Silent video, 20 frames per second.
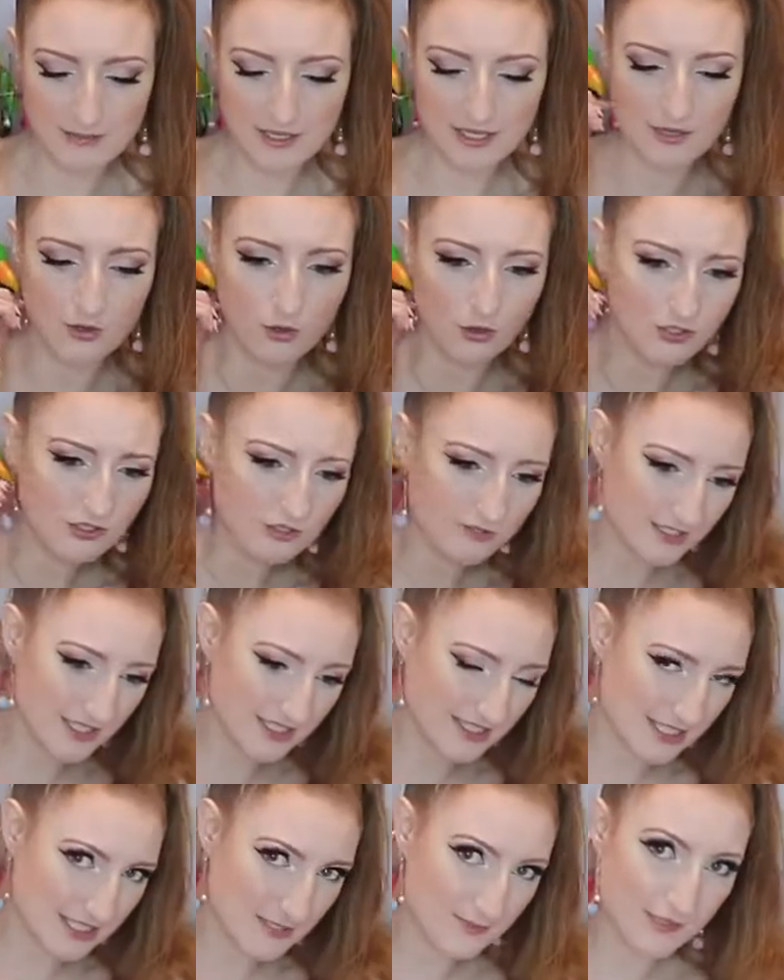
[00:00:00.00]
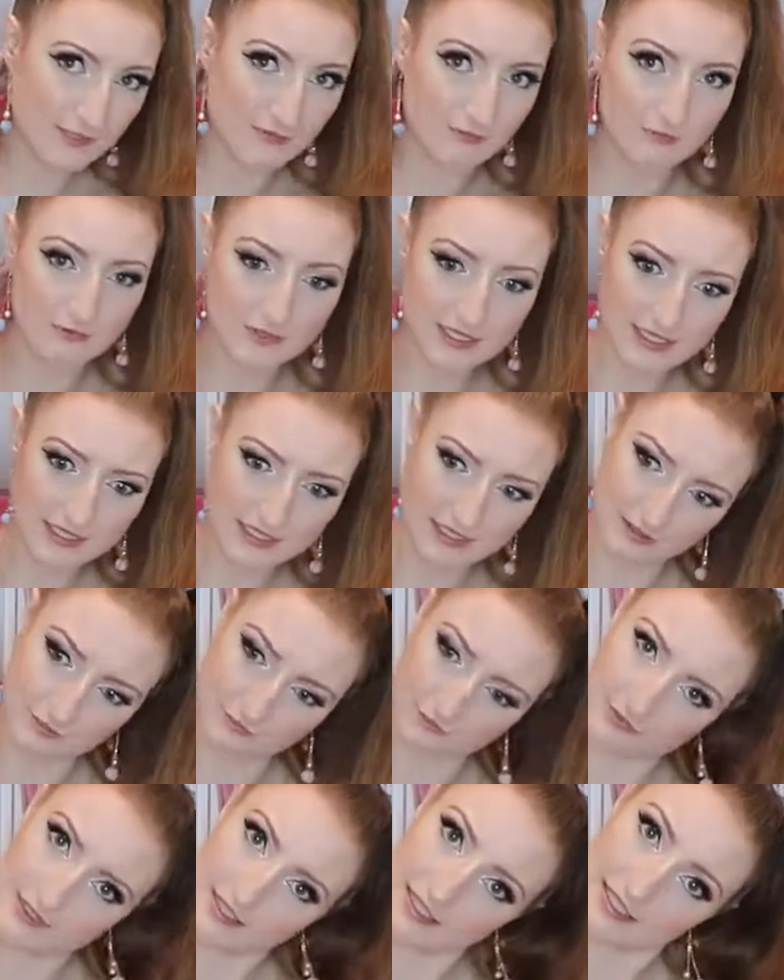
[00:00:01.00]
but all of this has been really,
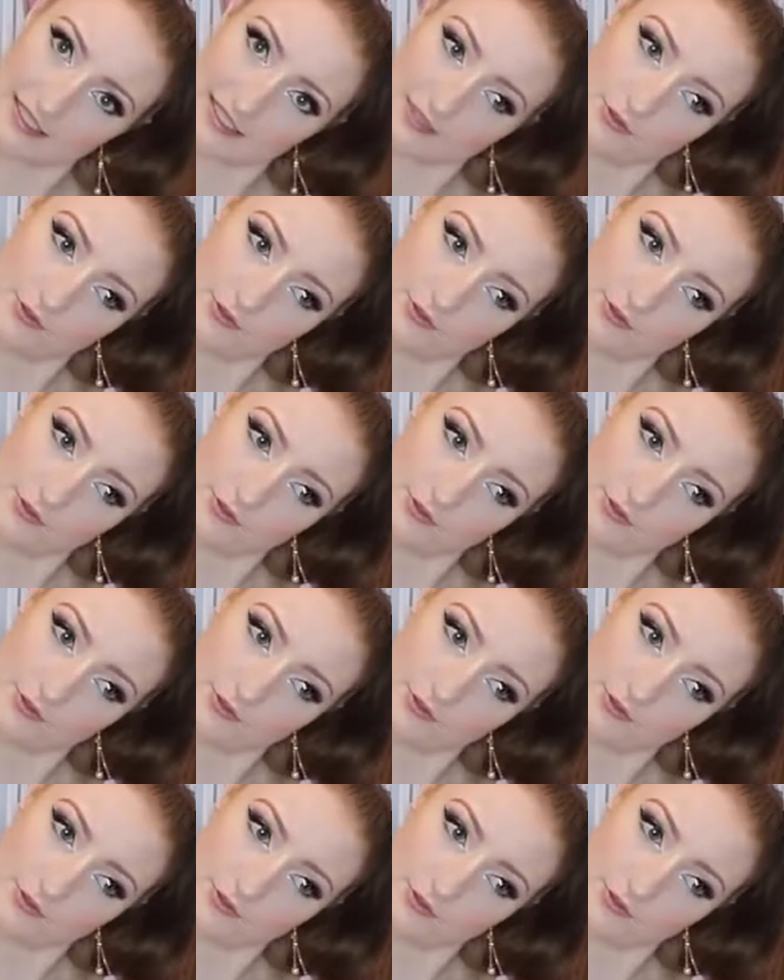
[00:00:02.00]
really